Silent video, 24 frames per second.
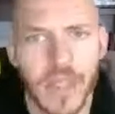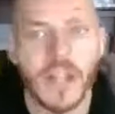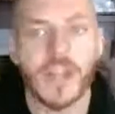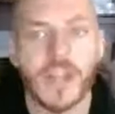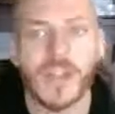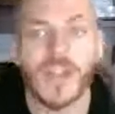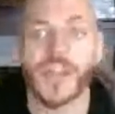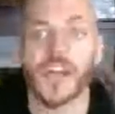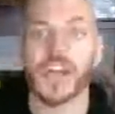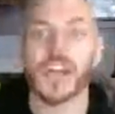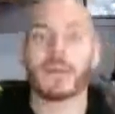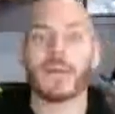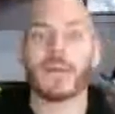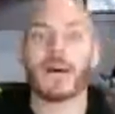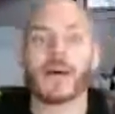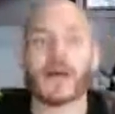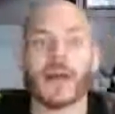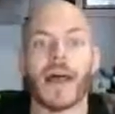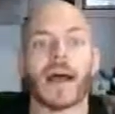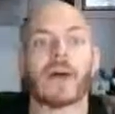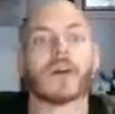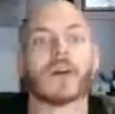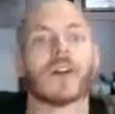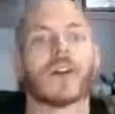Think about
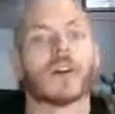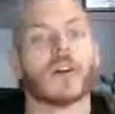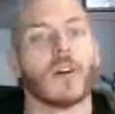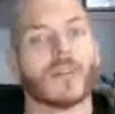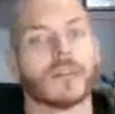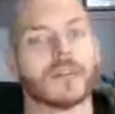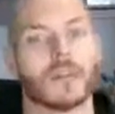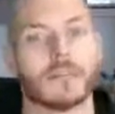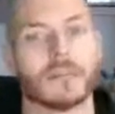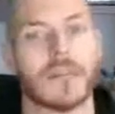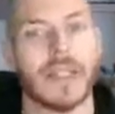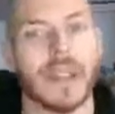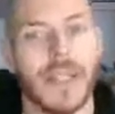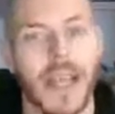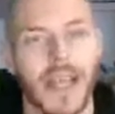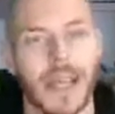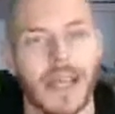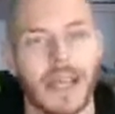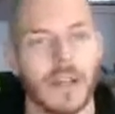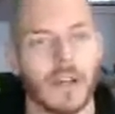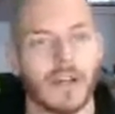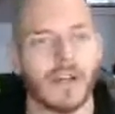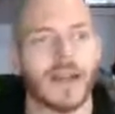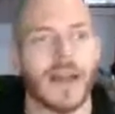how it can also be
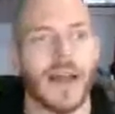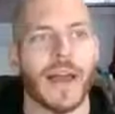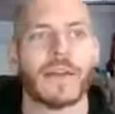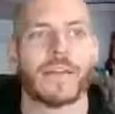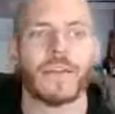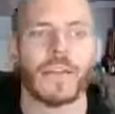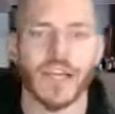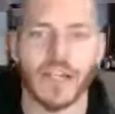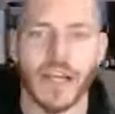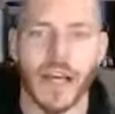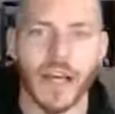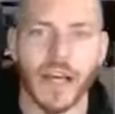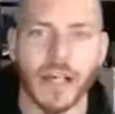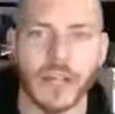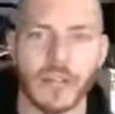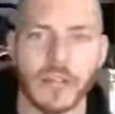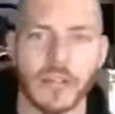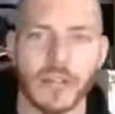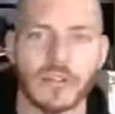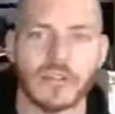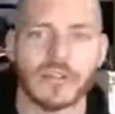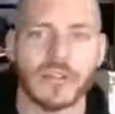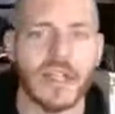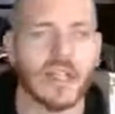negative. Every night
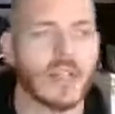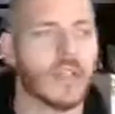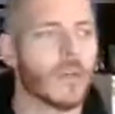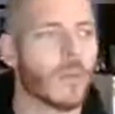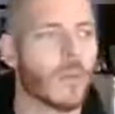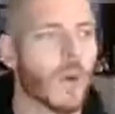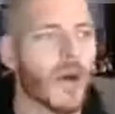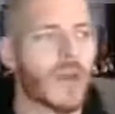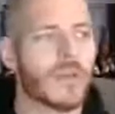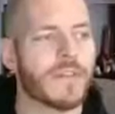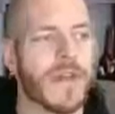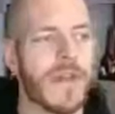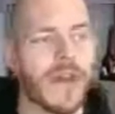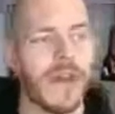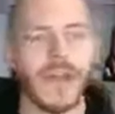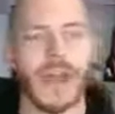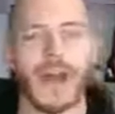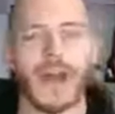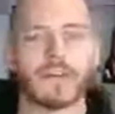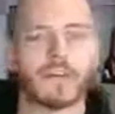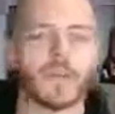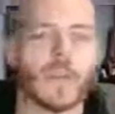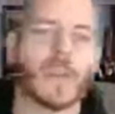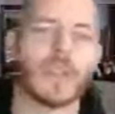you say to your wife, hey,
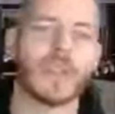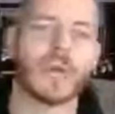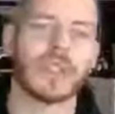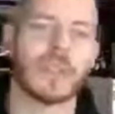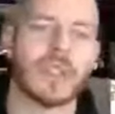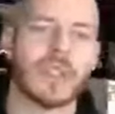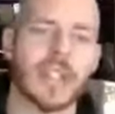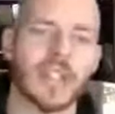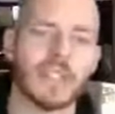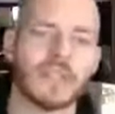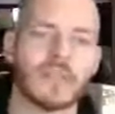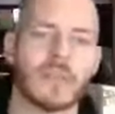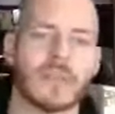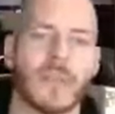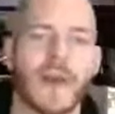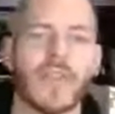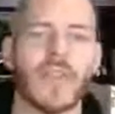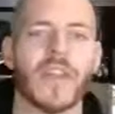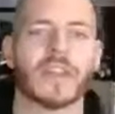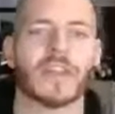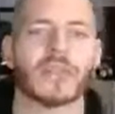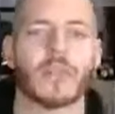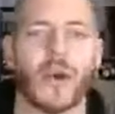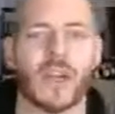after we put the kids to bed,
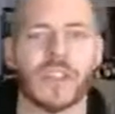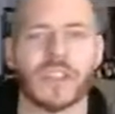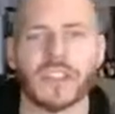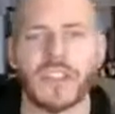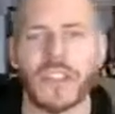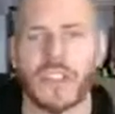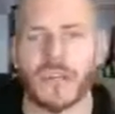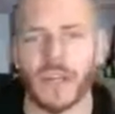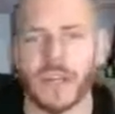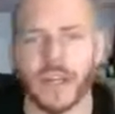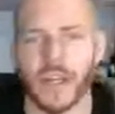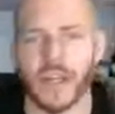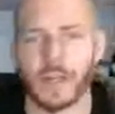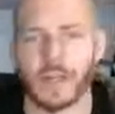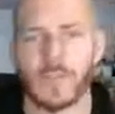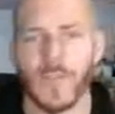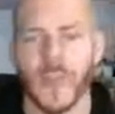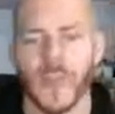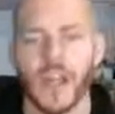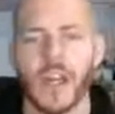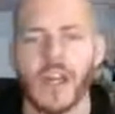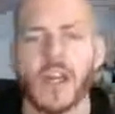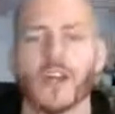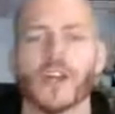let's watch TV.
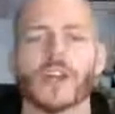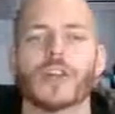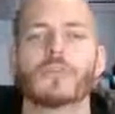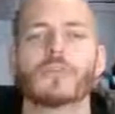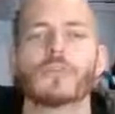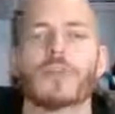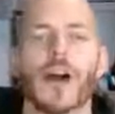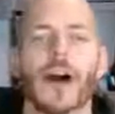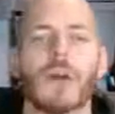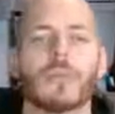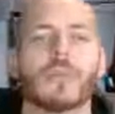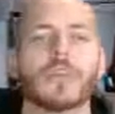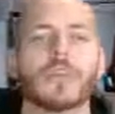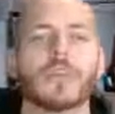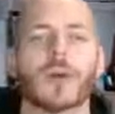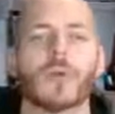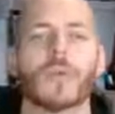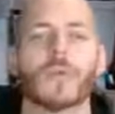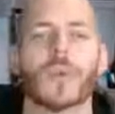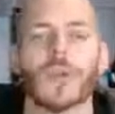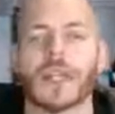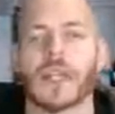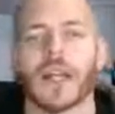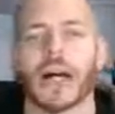You probably
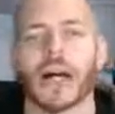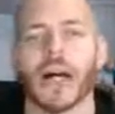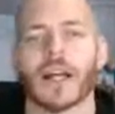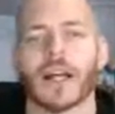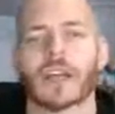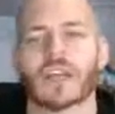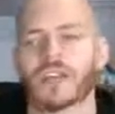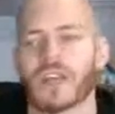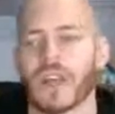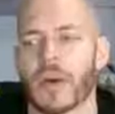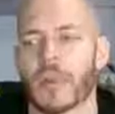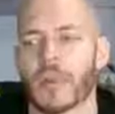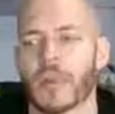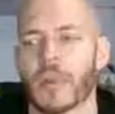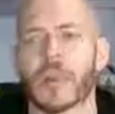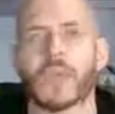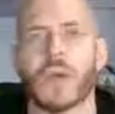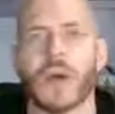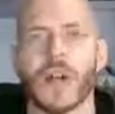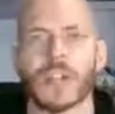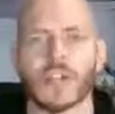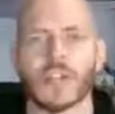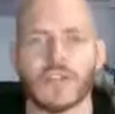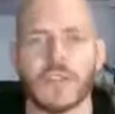don't realize that when you
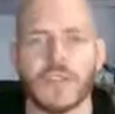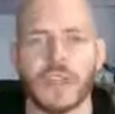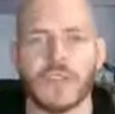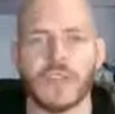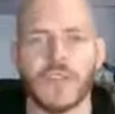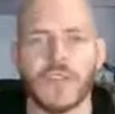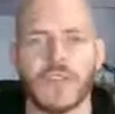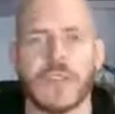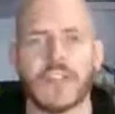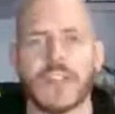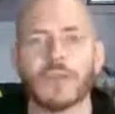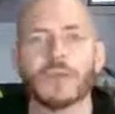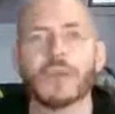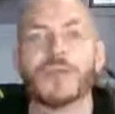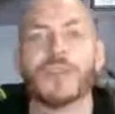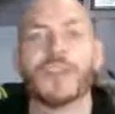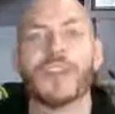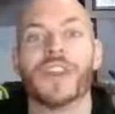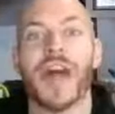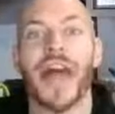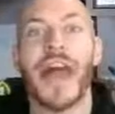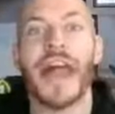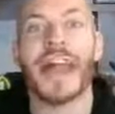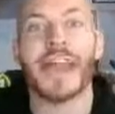watch TV, you
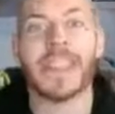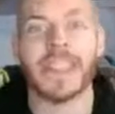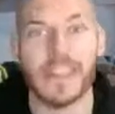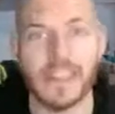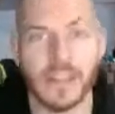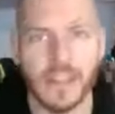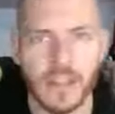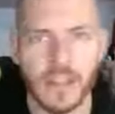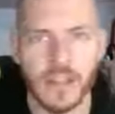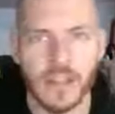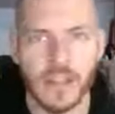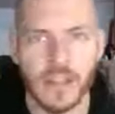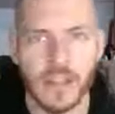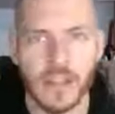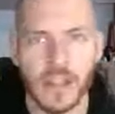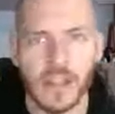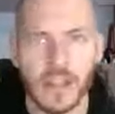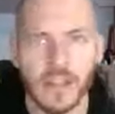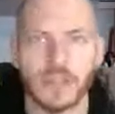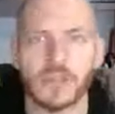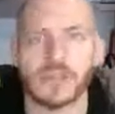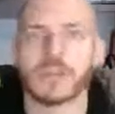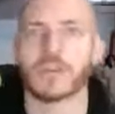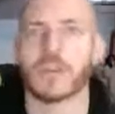then
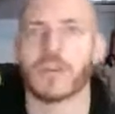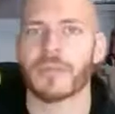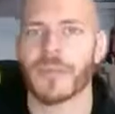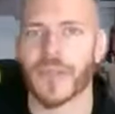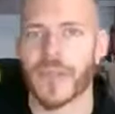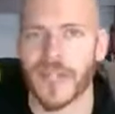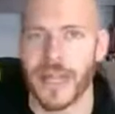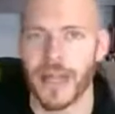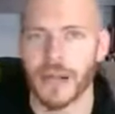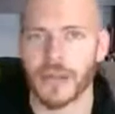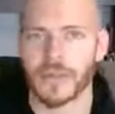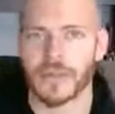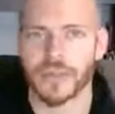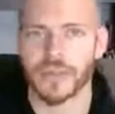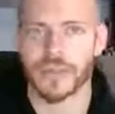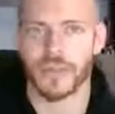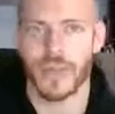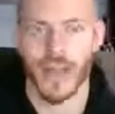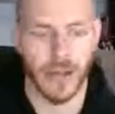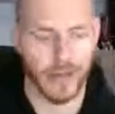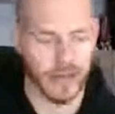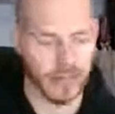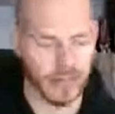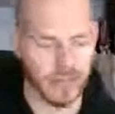do something else.
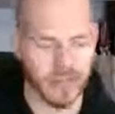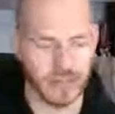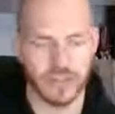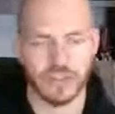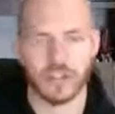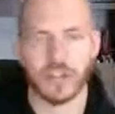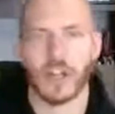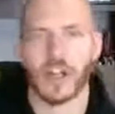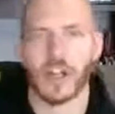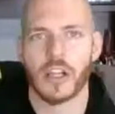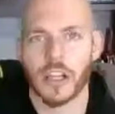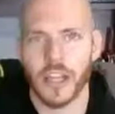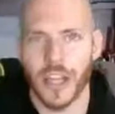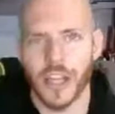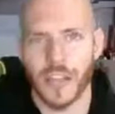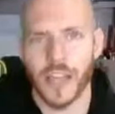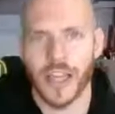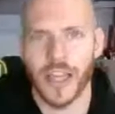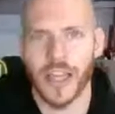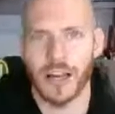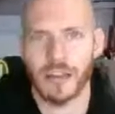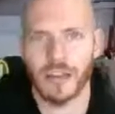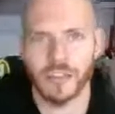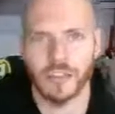Now, is it snuggle on the
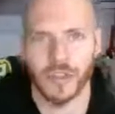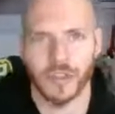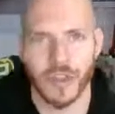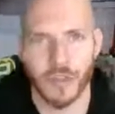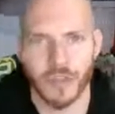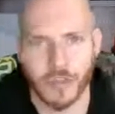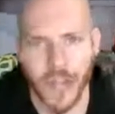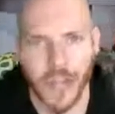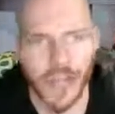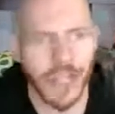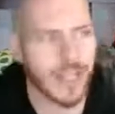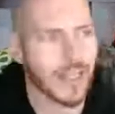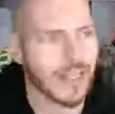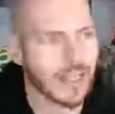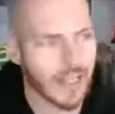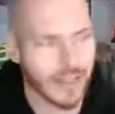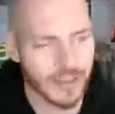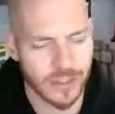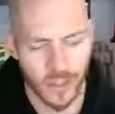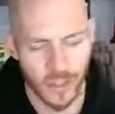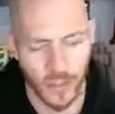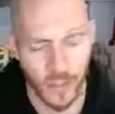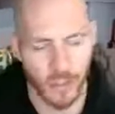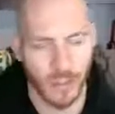couch with a blanket?
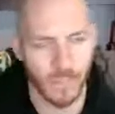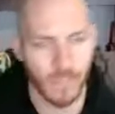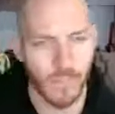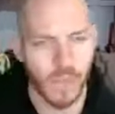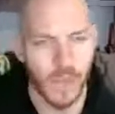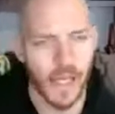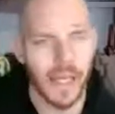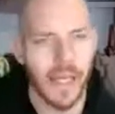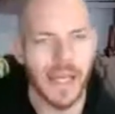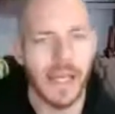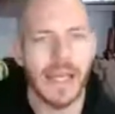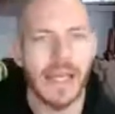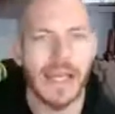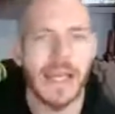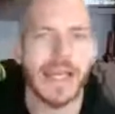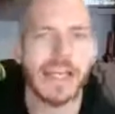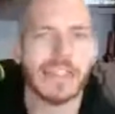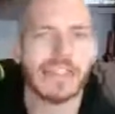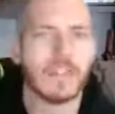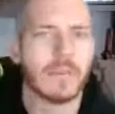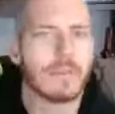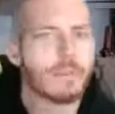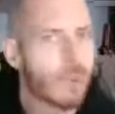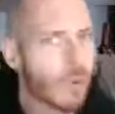That's cool.
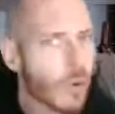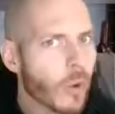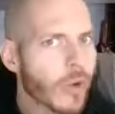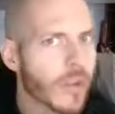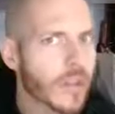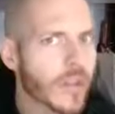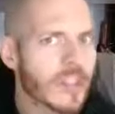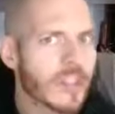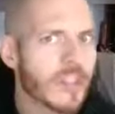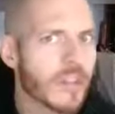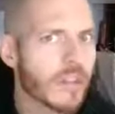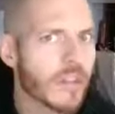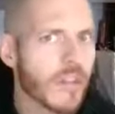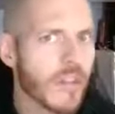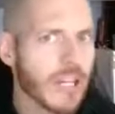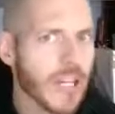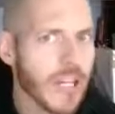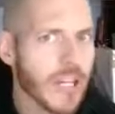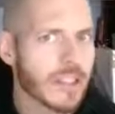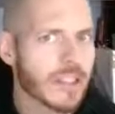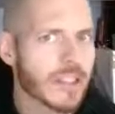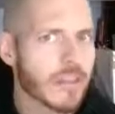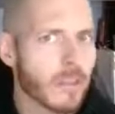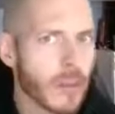Is it pour yourself a
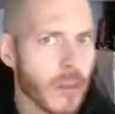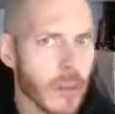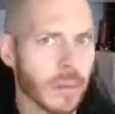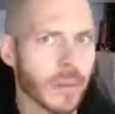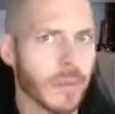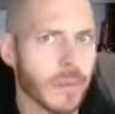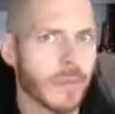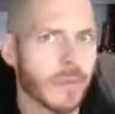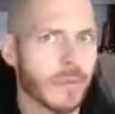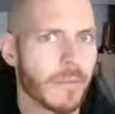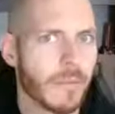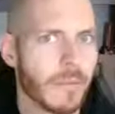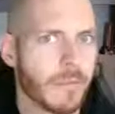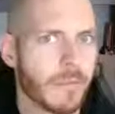glass of bourbon?